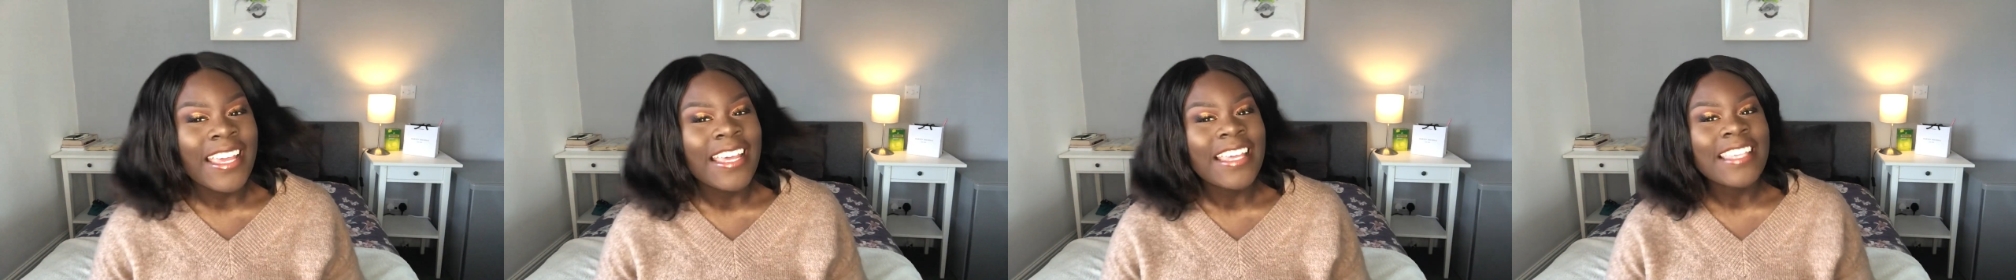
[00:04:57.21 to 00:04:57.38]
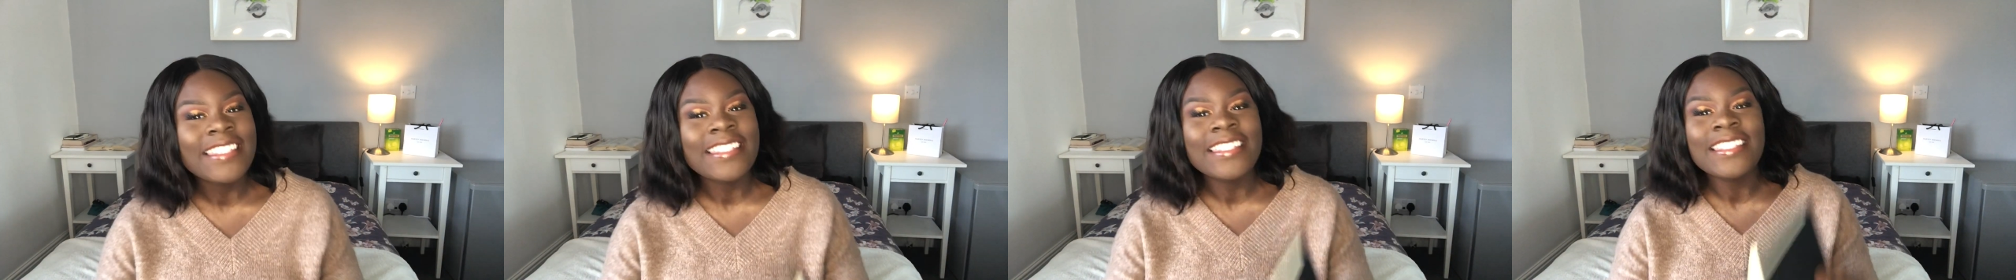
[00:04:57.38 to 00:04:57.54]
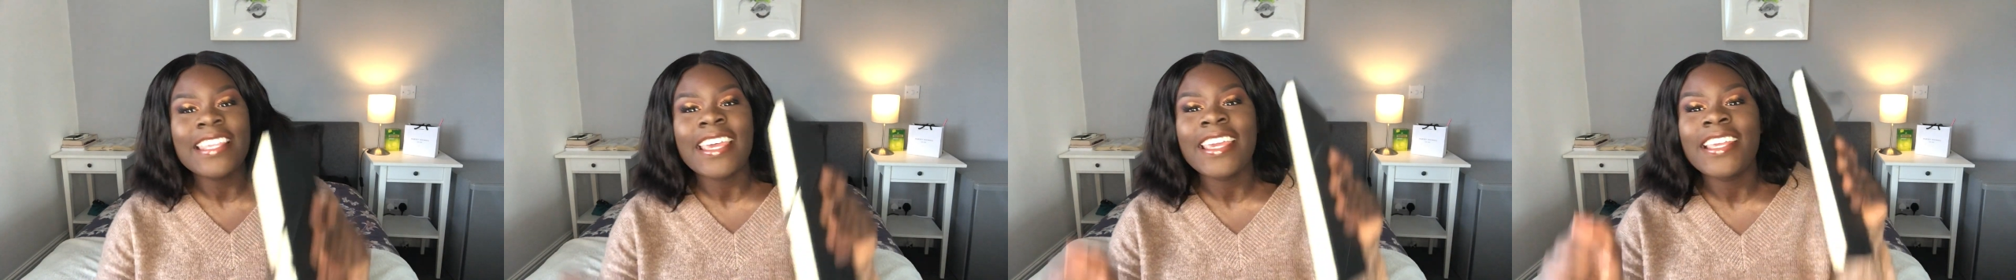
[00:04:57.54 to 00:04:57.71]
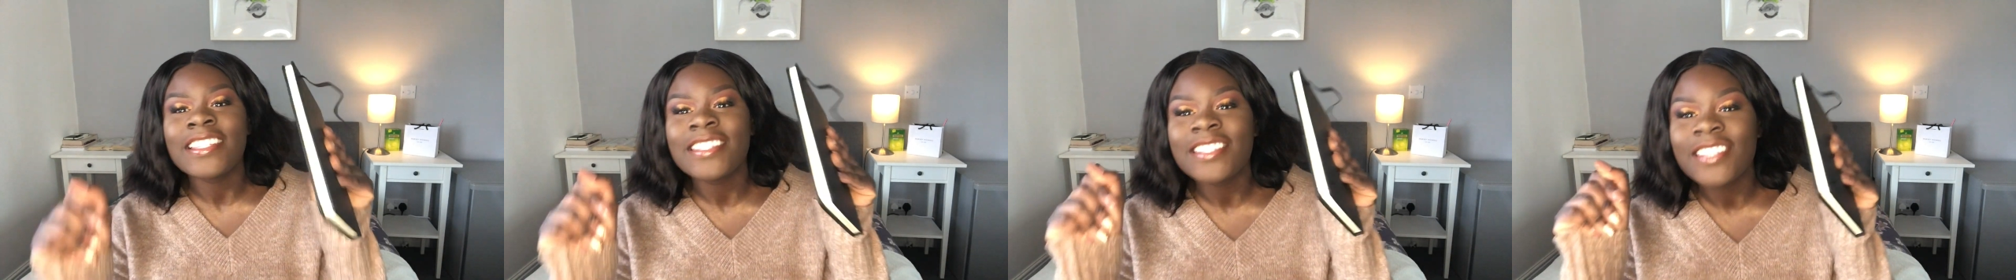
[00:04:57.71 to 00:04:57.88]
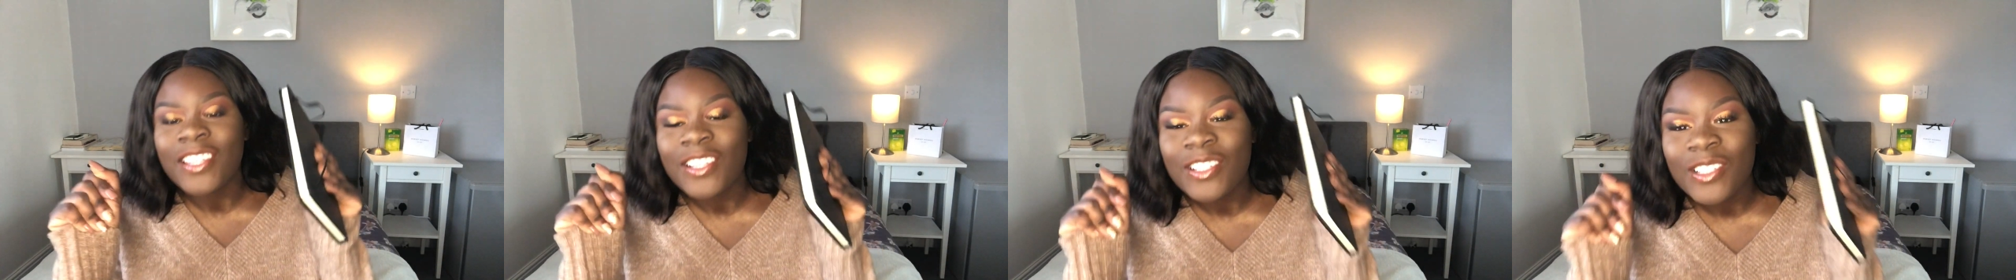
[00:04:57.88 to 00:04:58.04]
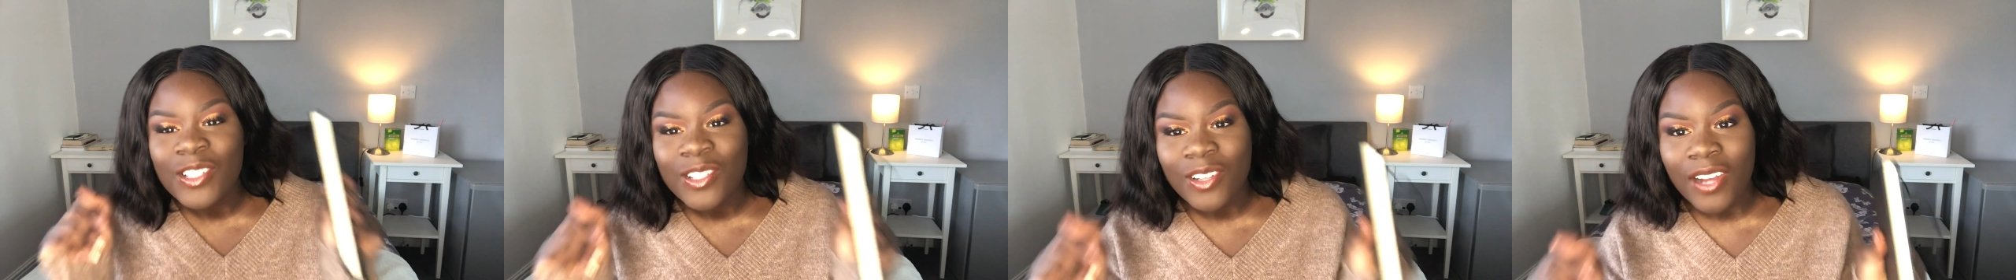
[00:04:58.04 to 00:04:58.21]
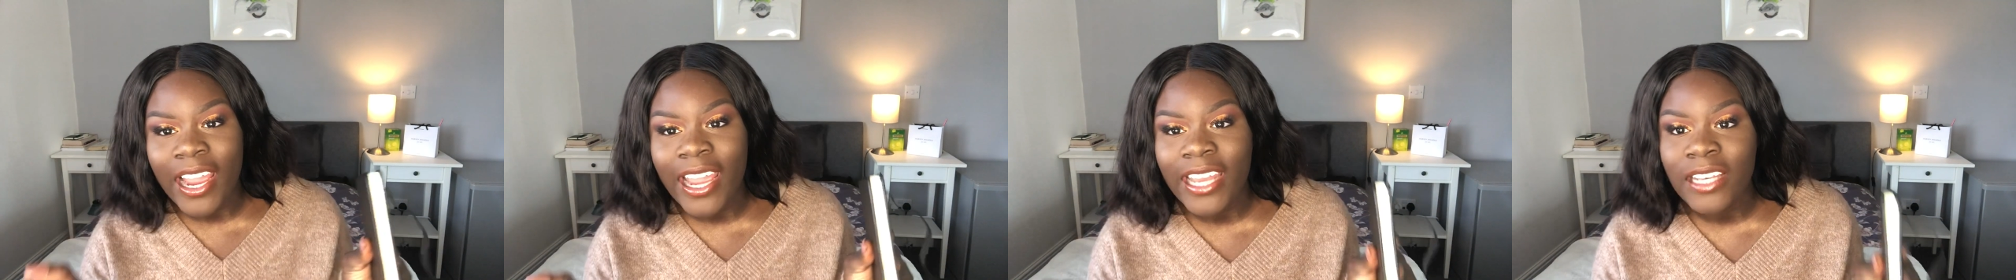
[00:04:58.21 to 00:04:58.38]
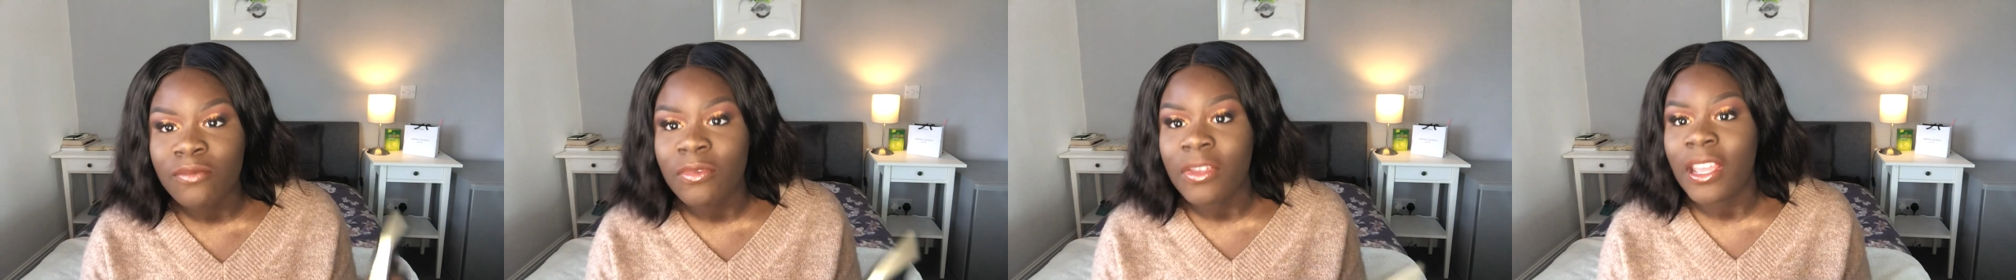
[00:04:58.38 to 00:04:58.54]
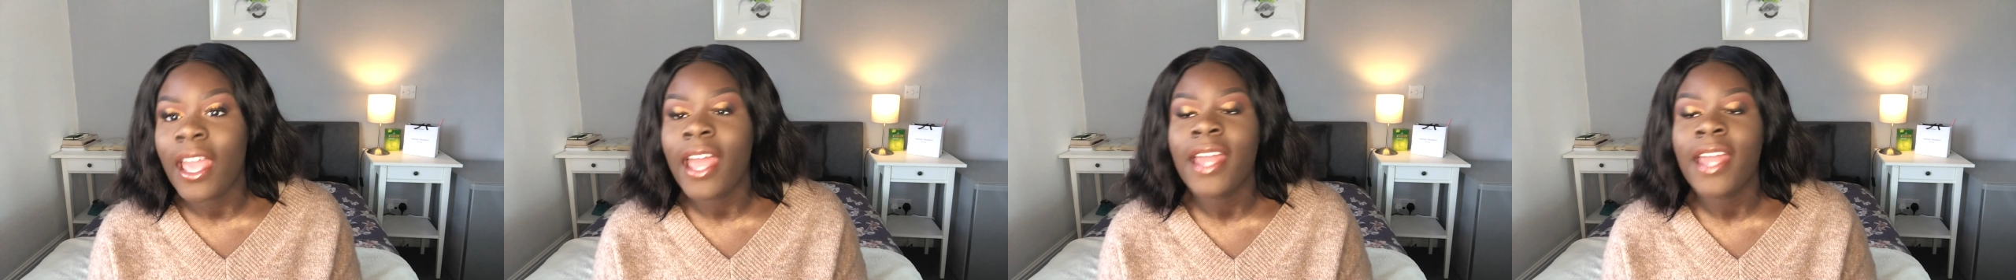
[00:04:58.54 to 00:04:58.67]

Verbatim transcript: Satan tried me.